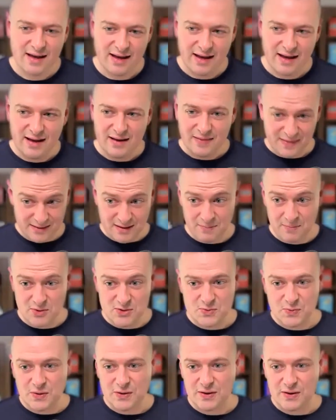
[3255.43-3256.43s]
the
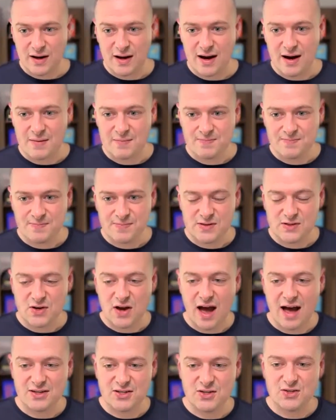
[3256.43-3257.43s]
numbers will come. So
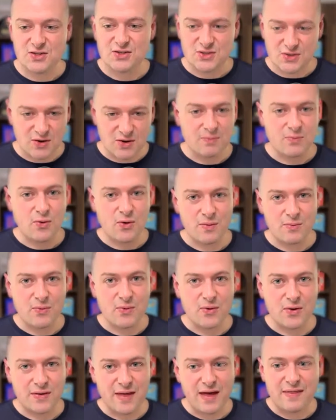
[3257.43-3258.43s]
as you just do it more and
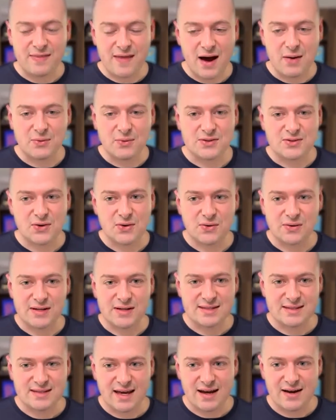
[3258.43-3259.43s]
more, that will totally
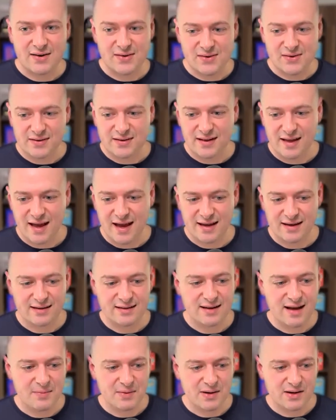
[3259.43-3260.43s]
scale and
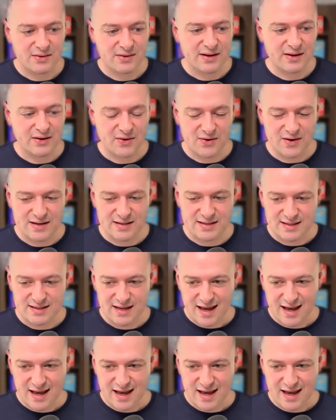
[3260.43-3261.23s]
it'll increase.